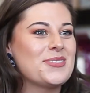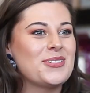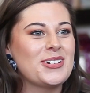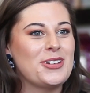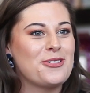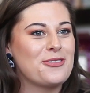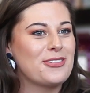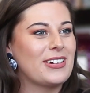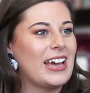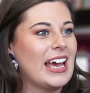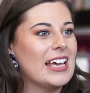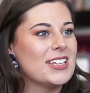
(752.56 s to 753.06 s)
what you
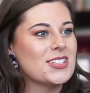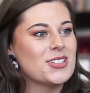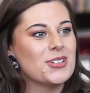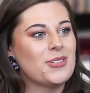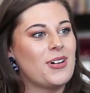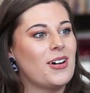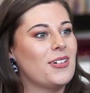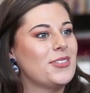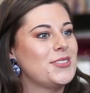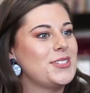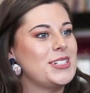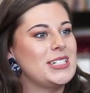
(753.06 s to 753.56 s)
forget so
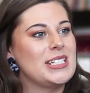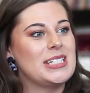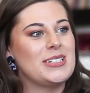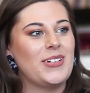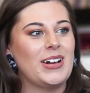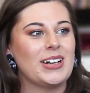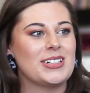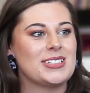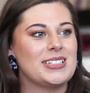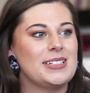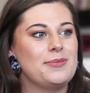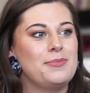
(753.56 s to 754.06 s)
often, to
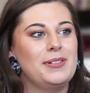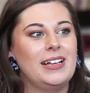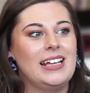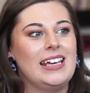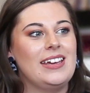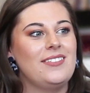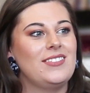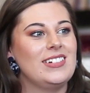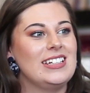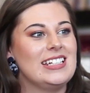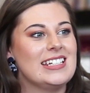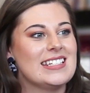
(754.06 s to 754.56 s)
actually
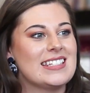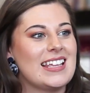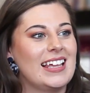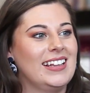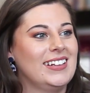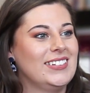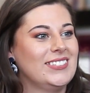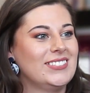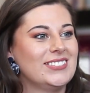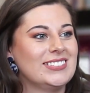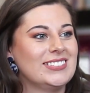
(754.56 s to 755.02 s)
believe in yourself.